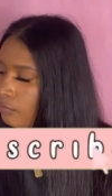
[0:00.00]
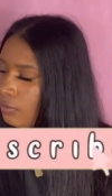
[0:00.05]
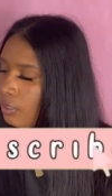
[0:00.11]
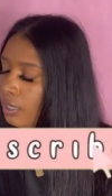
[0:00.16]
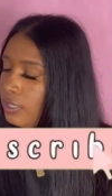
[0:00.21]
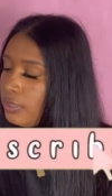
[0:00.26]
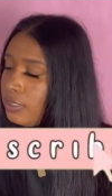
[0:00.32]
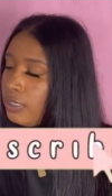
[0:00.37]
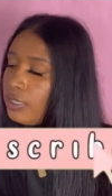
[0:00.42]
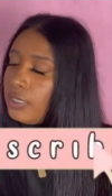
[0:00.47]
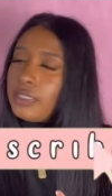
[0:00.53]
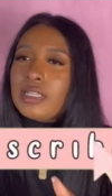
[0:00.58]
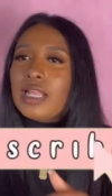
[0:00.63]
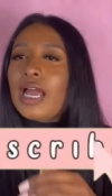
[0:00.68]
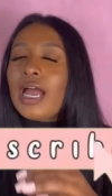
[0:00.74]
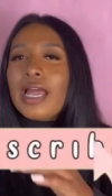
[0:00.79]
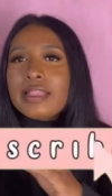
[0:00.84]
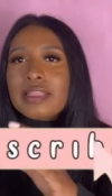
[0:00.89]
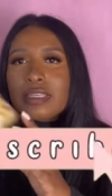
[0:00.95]
And then
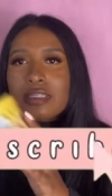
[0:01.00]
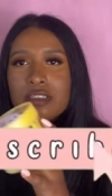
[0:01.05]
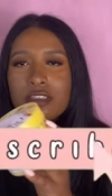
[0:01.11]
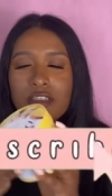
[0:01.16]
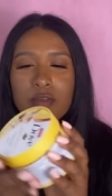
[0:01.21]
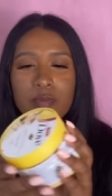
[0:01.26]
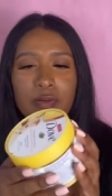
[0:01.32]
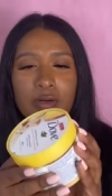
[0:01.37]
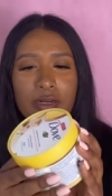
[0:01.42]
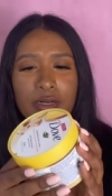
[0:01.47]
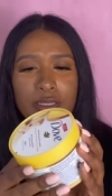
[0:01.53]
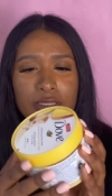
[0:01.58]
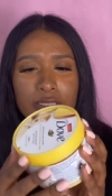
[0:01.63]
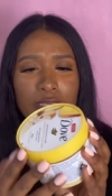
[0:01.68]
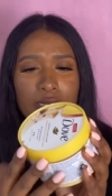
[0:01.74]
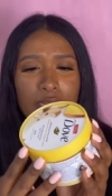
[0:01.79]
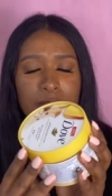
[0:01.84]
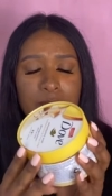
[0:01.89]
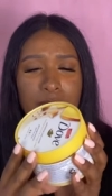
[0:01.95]
this new product
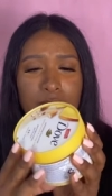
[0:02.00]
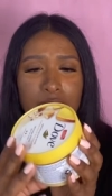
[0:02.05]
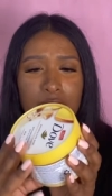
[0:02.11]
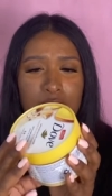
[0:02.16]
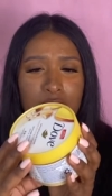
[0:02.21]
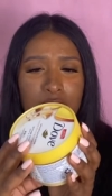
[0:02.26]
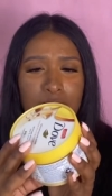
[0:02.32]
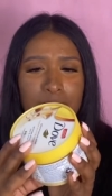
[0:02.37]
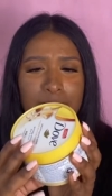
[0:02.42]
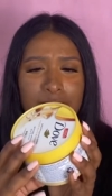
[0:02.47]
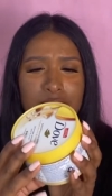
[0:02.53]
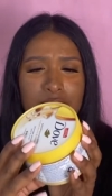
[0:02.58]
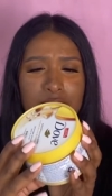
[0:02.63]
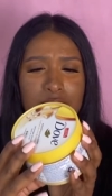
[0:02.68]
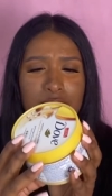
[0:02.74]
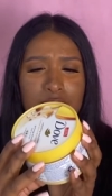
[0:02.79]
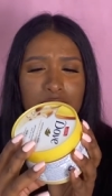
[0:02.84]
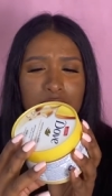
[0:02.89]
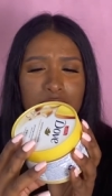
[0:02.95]
that I picked up is
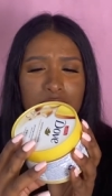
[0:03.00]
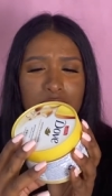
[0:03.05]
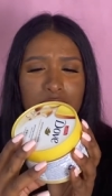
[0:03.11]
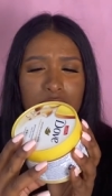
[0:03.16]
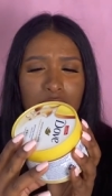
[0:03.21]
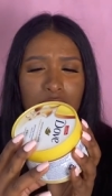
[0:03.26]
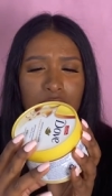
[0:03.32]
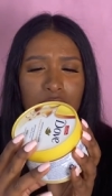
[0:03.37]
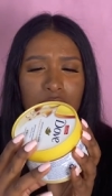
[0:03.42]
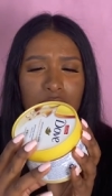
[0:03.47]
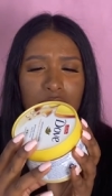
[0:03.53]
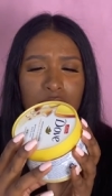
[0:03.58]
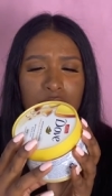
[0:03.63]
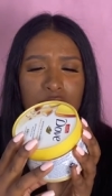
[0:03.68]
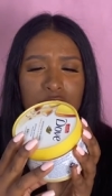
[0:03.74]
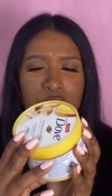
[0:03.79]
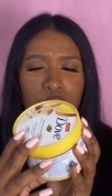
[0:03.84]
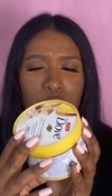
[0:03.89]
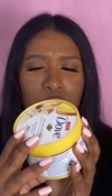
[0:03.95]
this Dove
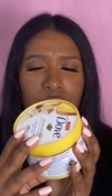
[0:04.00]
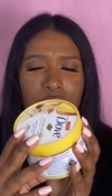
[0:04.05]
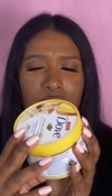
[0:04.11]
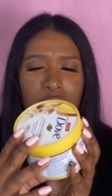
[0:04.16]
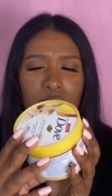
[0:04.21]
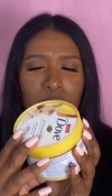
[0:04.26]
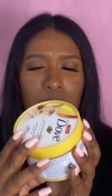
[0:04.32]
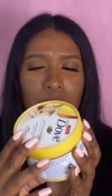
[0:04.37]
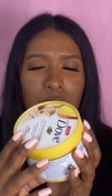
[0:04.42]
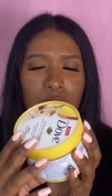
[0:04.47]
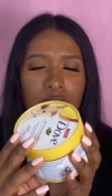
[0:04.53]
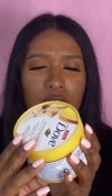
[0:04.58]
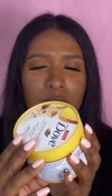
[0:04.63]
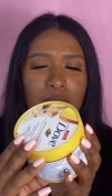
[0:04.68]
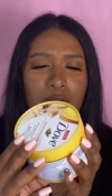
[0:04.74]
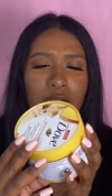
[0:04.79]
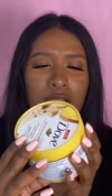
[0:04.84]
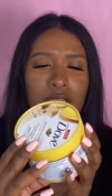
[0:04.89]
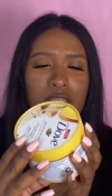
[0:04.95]
Exfoliating Body
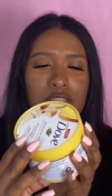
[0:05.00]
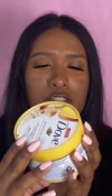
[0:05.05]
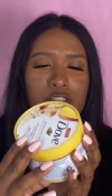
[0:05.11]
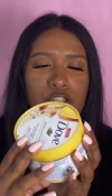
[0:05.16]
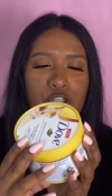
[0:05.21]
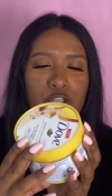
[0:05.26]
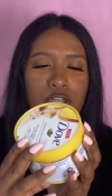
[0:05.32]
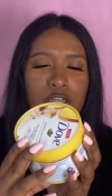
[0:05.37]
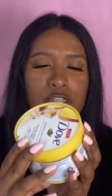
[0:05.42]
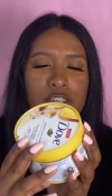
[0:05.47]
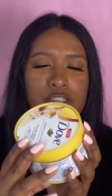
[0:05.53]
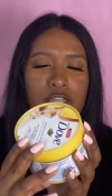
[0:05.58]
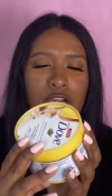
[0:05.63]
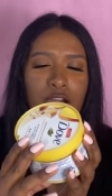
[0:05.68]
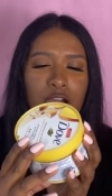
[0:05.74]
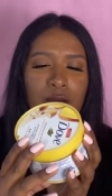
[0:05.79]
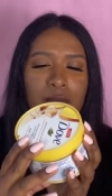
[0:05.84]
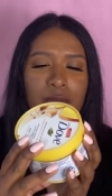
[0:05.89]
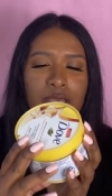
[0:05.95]
Polish Crush
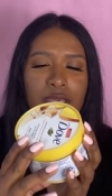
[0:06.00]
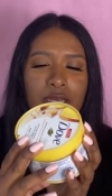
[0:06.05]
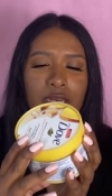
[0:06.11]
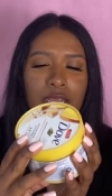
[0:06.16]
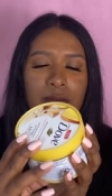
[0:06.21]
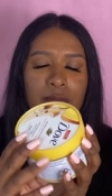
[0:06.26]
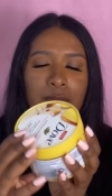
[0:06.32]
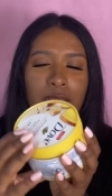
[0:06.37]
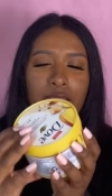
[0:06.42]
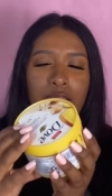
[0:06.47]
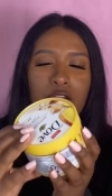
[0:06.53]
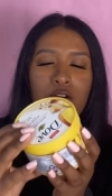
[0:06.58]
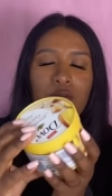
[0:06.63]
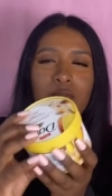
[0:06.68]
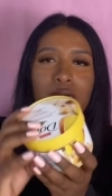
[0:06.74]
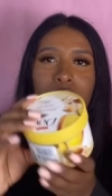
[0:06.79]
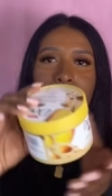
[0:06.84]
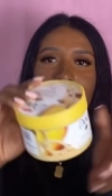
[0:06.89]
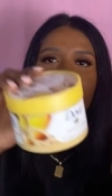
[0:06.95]
Almond and Mango
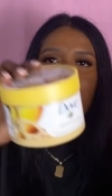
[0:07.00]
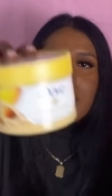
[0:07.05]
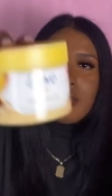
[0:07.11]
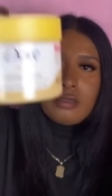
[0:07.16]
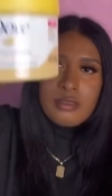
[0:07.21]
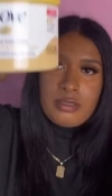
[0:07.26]
Butter.